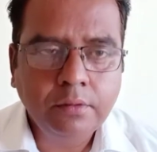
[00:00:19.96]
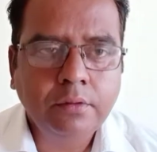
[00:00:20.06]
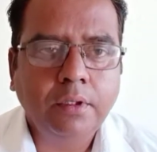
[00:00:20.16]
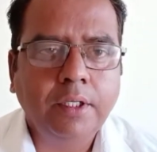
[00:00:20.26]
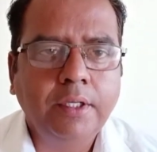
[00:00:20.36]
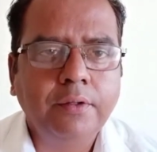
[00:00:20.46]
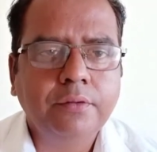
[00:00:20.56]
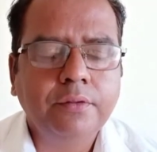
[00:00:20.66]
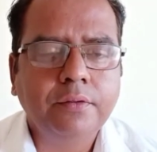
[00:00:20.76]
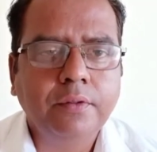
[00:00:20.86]
I have
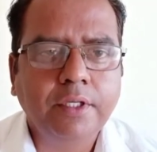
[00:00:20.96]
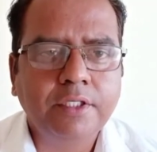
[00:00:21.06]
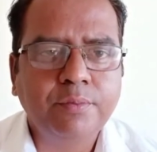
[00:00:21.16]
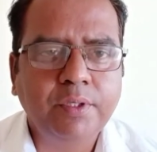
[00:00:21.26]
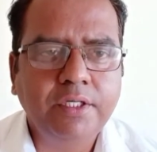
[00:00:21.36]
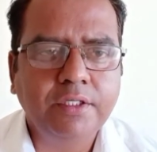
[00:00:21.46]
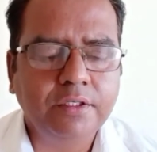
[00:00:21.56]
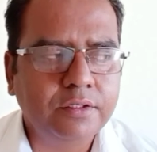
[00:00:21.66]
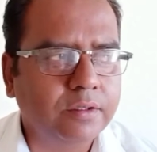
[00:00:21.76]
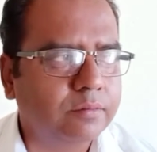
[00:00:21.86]

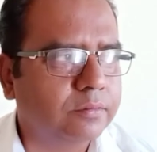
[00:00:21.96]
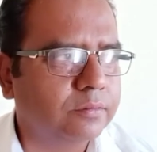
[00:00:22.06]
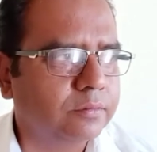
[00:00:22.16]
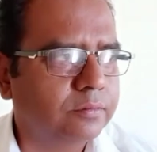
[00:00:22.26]
explained some